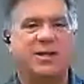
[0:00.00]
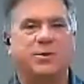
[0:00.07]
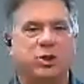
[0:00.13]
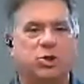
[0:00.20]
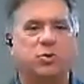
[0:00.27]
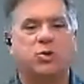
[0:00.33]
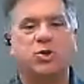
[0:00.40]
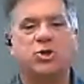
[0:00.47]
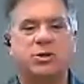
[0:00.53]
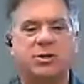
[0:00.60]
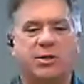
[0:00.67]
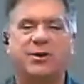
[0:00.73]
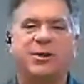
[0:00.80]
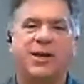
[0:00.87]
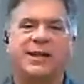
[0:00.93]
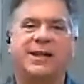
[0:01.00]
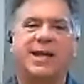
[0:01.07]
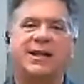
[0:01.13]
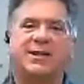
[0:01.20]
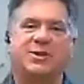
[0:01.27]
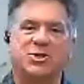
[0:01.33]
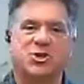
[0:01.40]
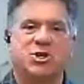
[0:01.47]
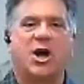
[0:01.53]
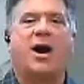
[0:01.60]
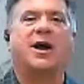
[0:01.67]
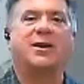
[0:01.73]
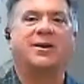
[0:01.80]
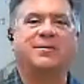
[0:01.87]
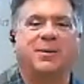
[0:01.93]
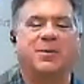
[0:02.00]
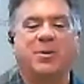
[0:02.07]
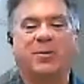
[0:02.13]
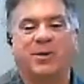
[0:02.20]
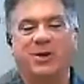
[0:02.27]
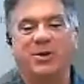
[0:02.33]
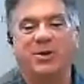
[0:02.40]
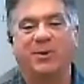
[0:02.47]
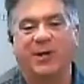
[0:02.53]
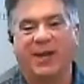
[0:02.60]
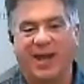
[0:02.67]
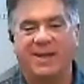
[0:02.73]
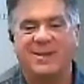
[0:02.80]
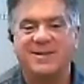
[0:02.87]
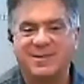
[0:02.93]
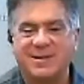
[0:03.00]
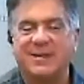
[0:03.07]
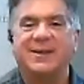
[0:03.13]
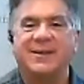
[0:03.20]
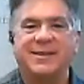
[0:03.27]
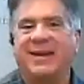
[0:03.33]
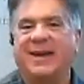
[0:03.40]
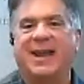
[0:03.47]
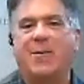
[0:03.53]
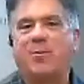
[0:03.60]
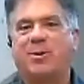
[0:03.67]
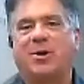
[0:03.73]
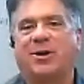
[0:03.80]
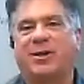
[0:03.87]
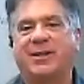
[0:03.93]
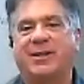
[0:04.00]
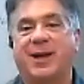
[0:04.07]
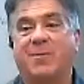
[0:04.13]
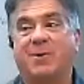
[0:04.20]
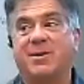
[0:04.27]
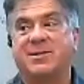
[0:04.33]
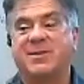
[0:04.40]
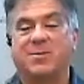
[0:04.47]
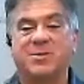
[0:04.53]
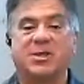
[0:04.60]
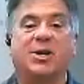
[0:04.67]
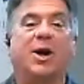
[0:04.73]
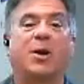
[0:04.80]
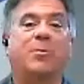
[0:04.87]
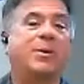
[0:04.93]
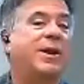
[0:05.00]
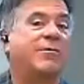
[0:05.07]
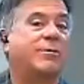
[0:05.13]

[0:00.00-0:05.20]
then you get that little shock. Remember when you were kids? It happened all the time because there was carpet